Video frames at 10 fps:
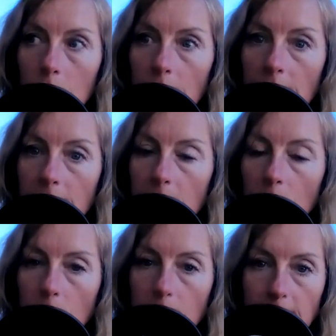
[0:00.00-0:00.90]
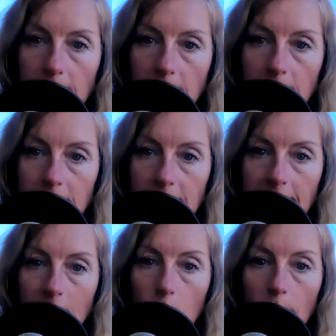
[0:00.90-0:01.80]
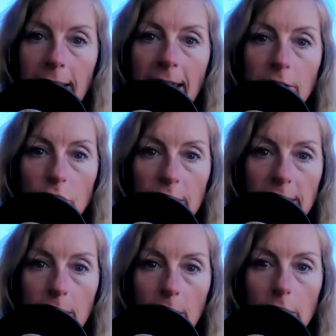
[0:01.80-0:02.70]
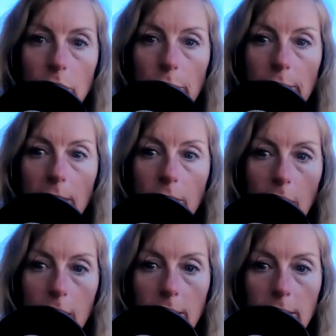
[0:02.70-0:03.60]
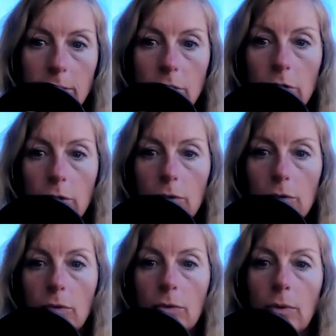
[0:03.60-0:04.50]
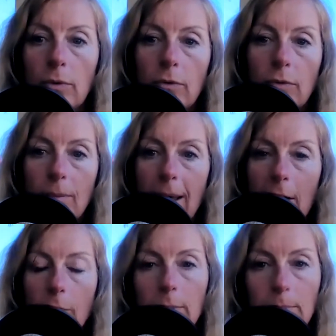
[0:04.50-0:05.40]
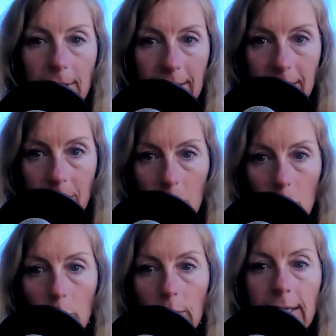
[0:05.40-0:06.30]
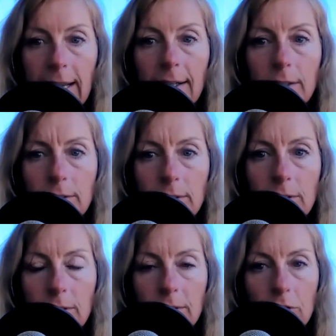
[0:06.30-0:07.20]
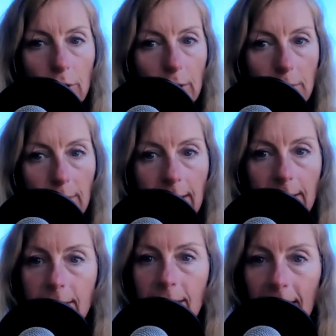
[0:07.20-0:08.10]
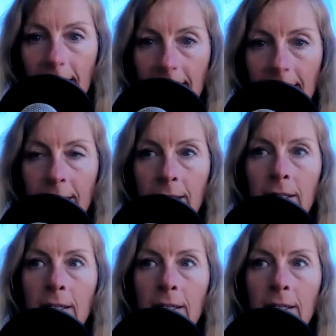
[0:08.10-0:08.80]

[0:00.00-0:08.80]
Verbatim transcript: where you will be needing quick energy? Are you doing a long two hour plus workout trail run, hike.